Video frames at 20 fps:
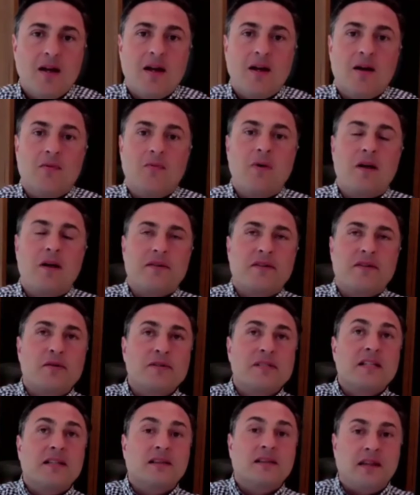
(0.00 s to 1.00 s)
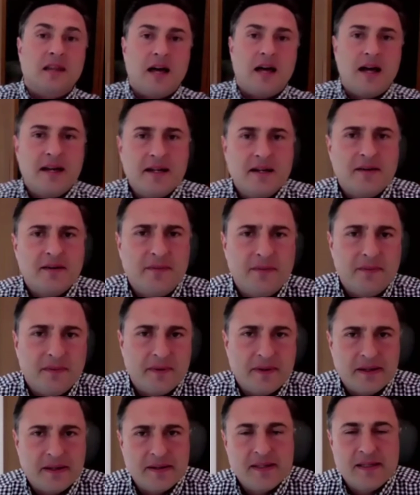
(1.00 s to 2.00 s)
Well, there was a lot of
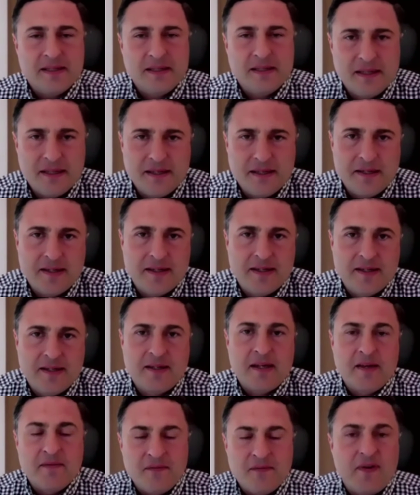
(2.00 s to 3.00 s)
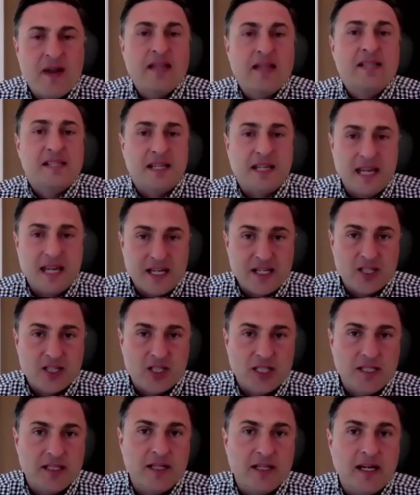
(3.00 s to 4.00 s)
investigation